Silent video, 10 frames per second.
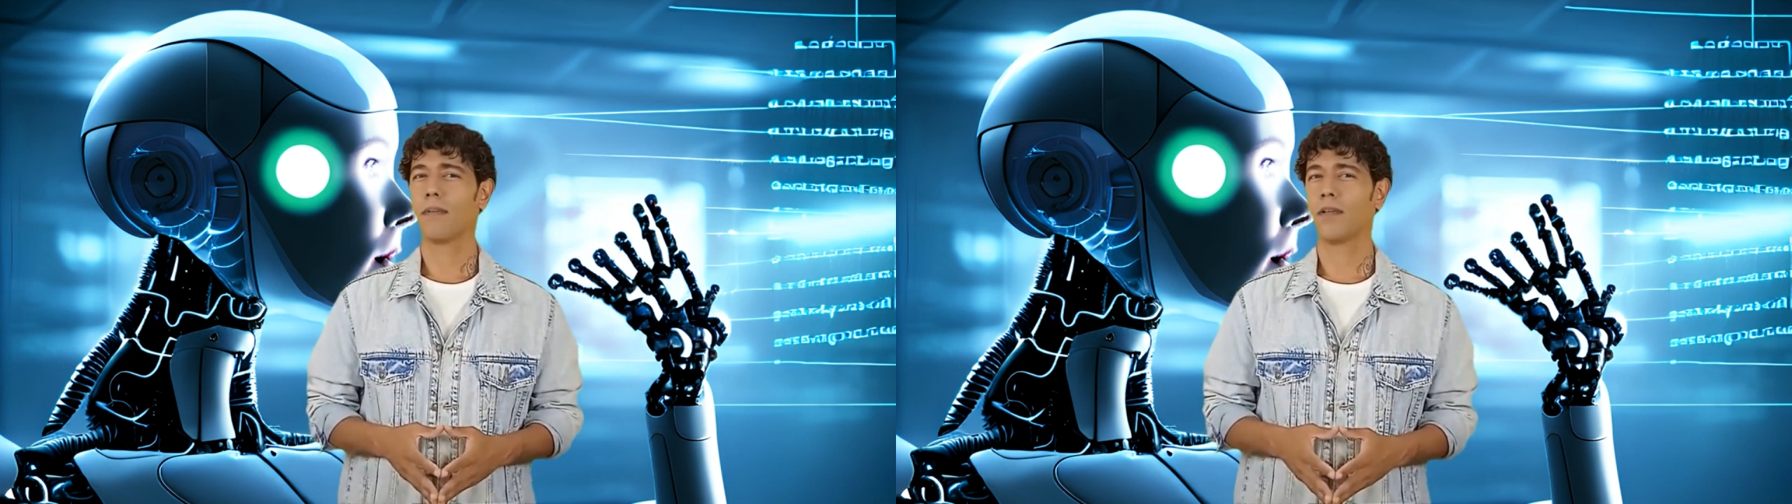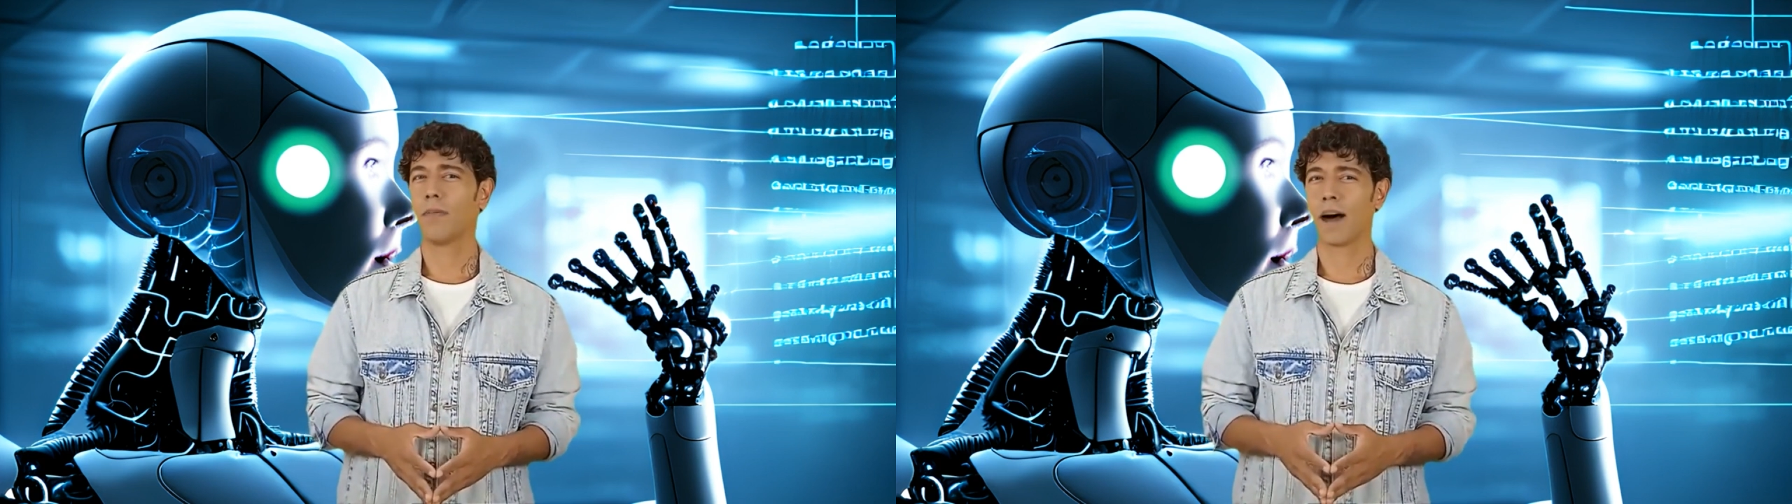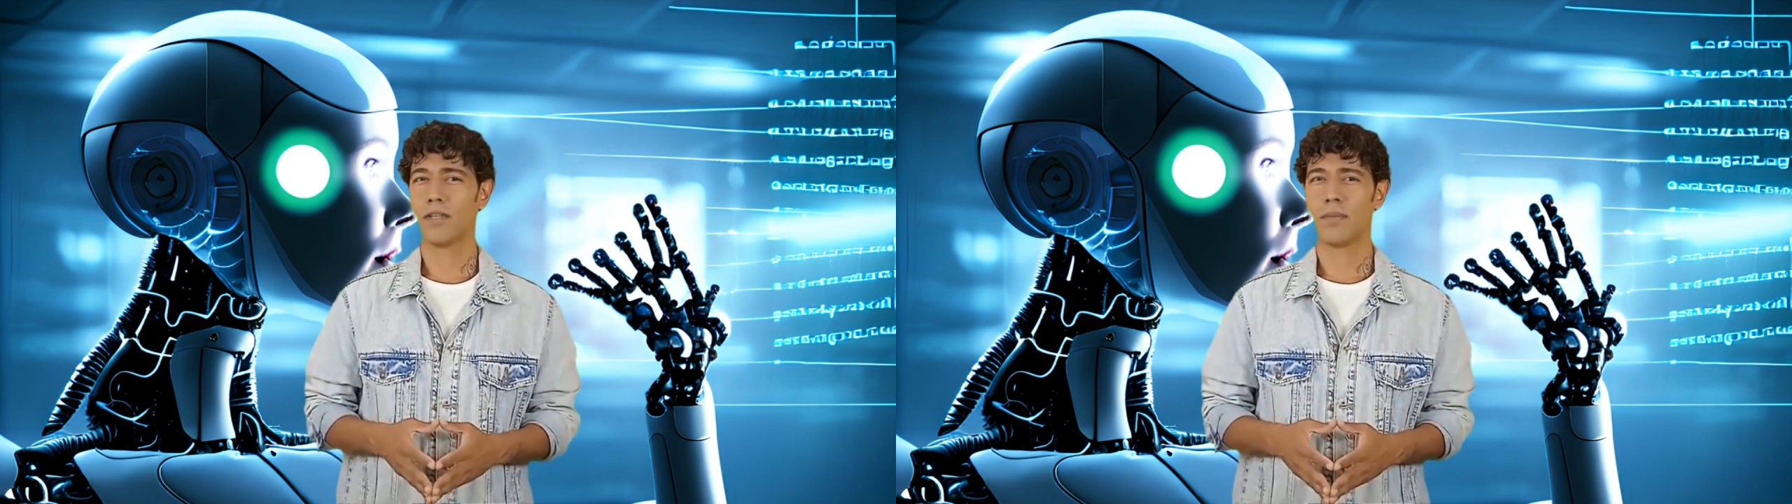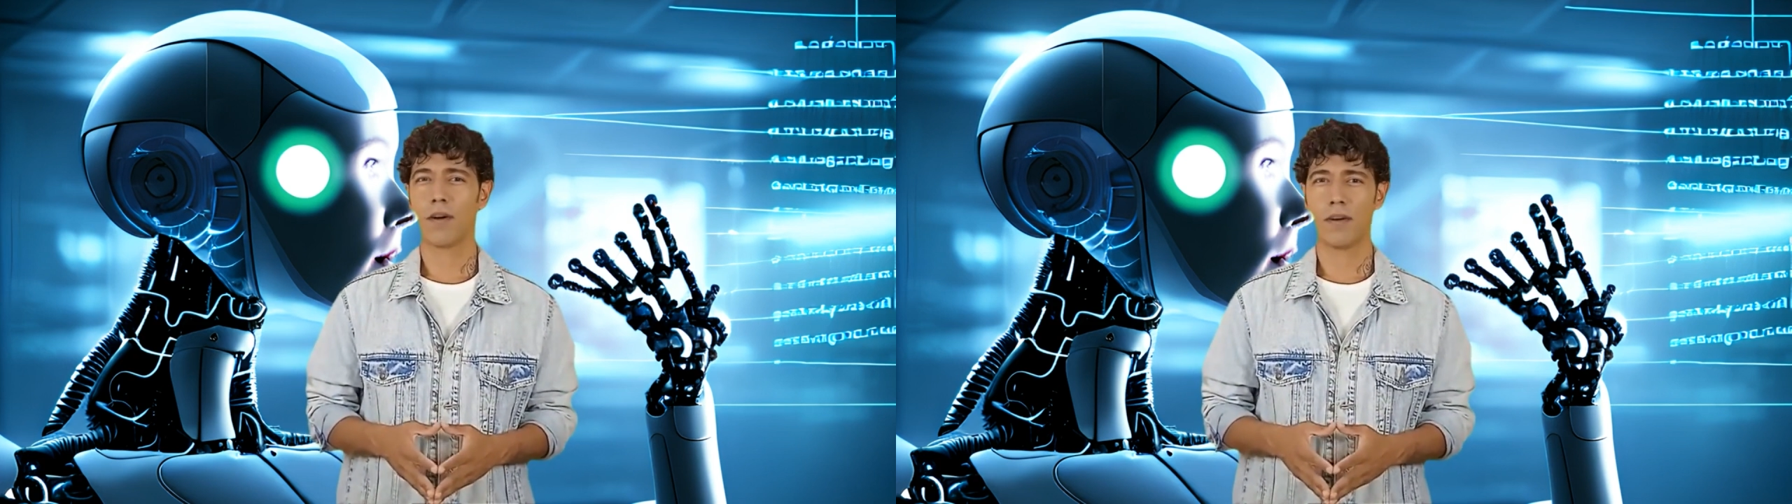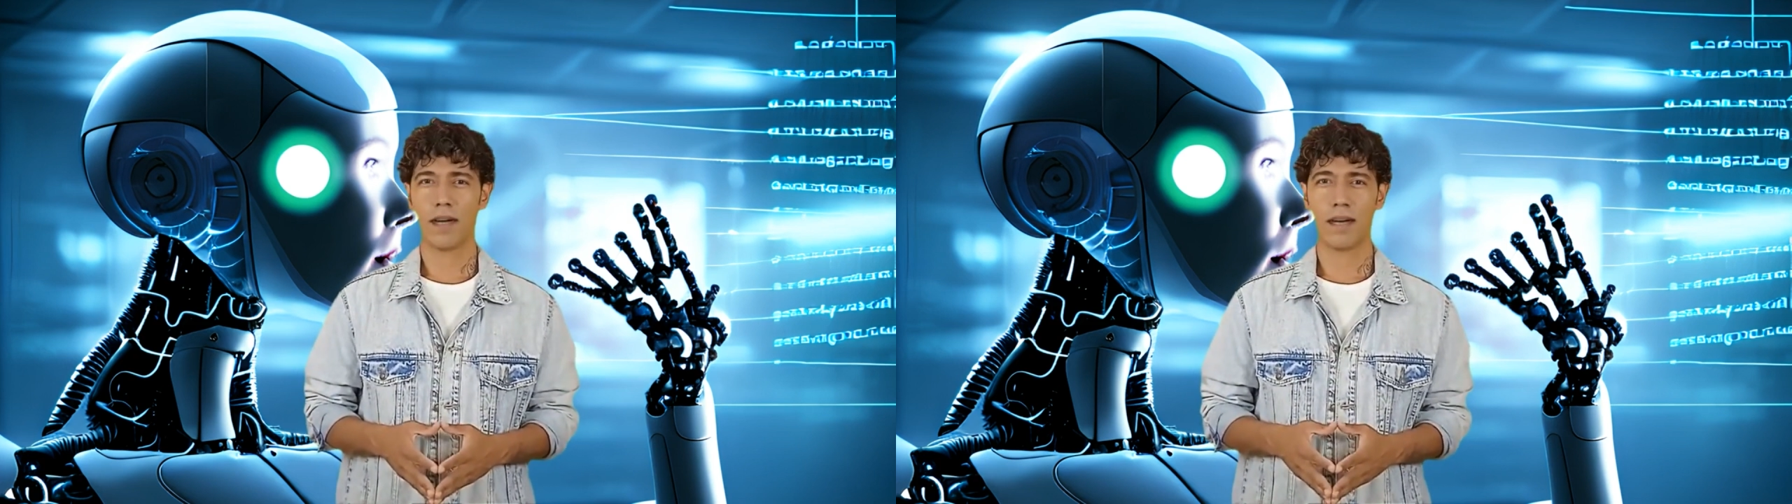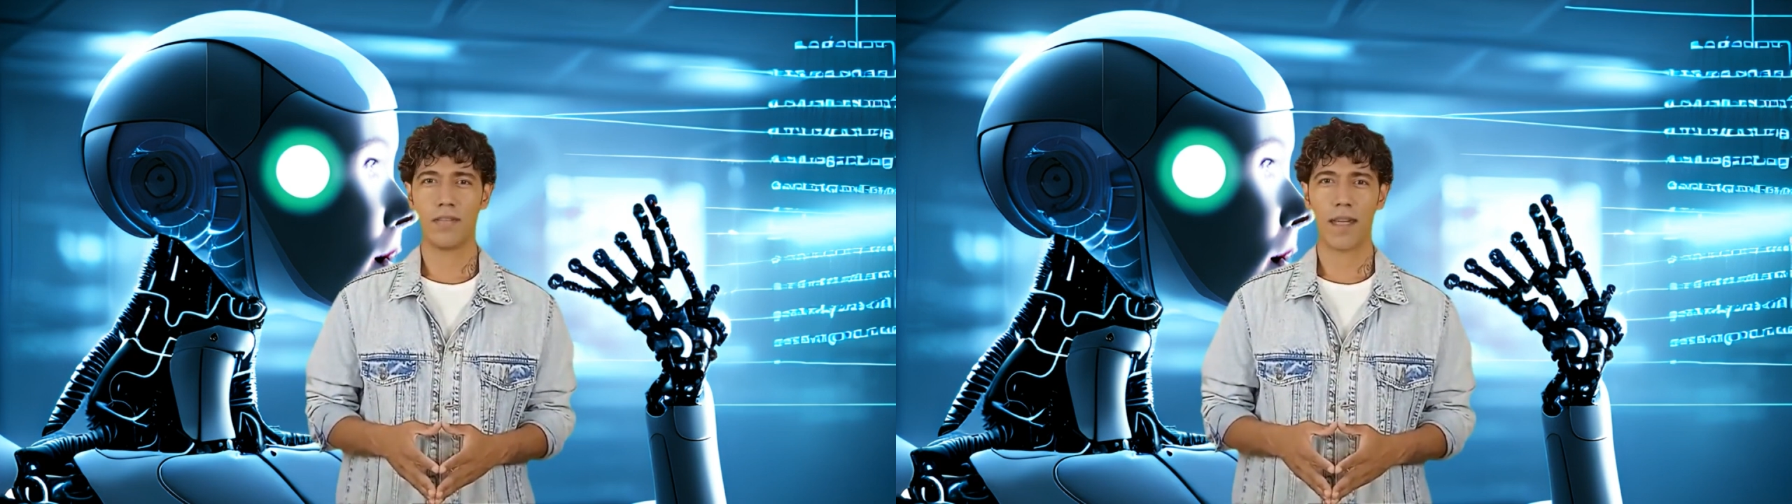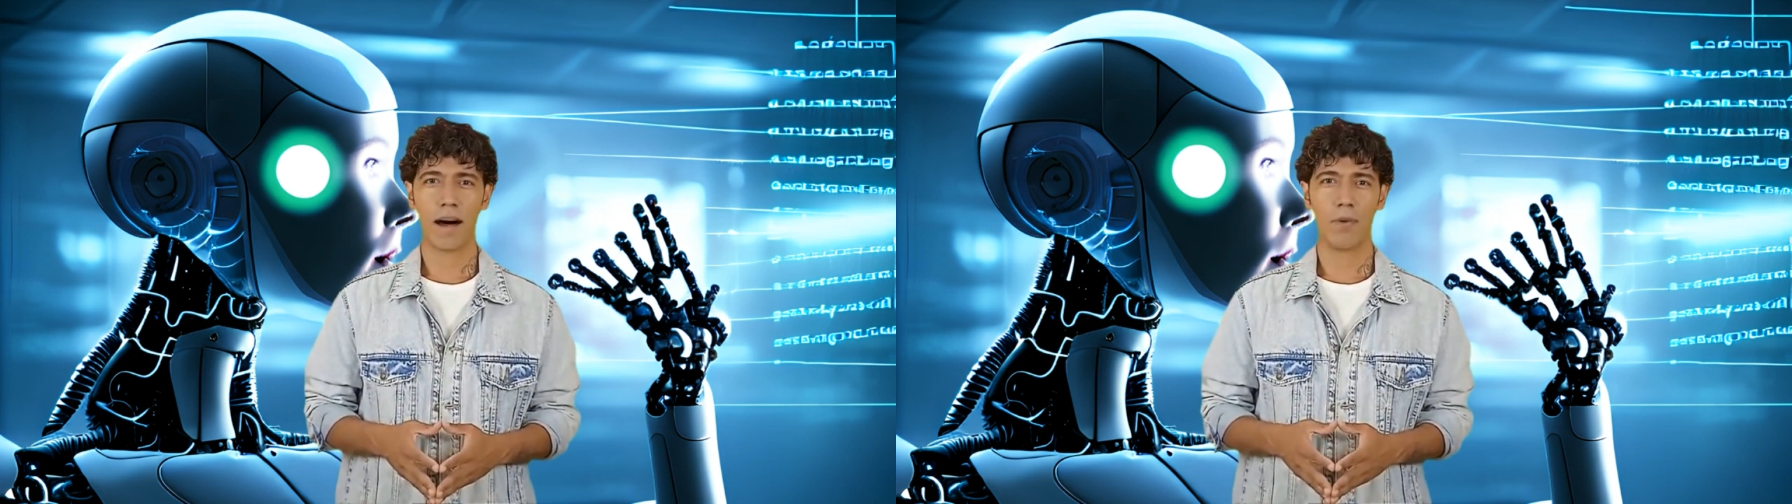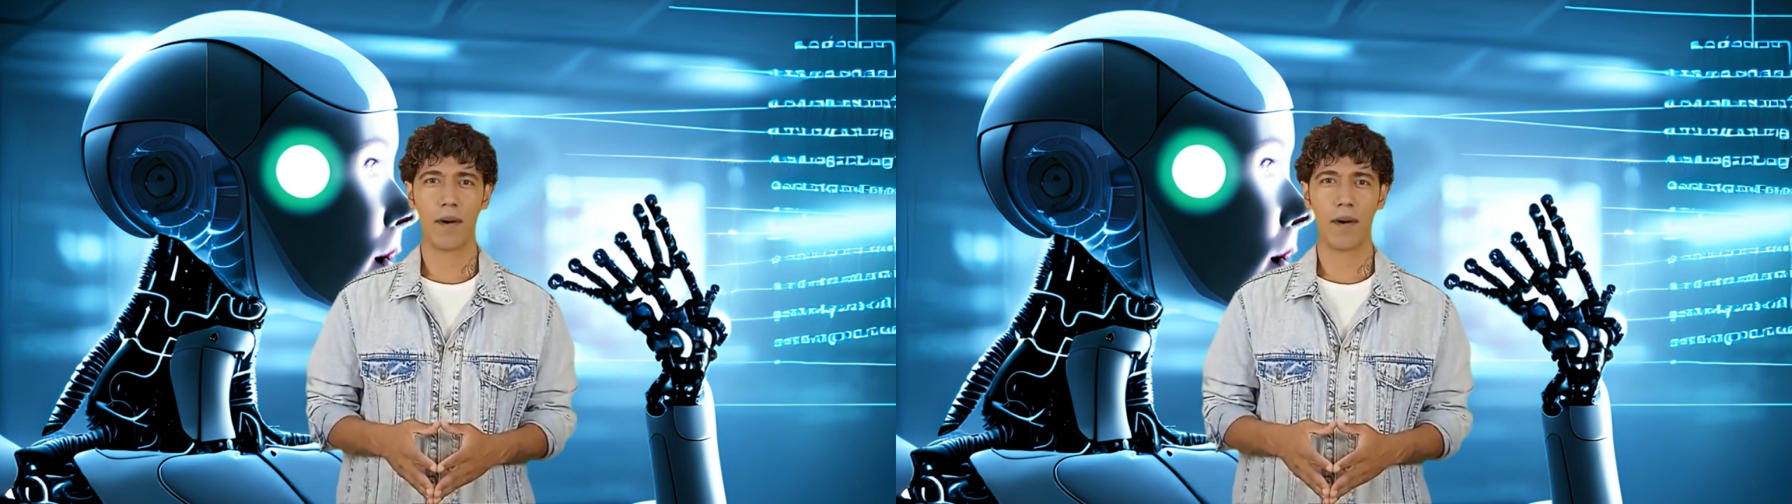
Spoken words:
this possibility is now a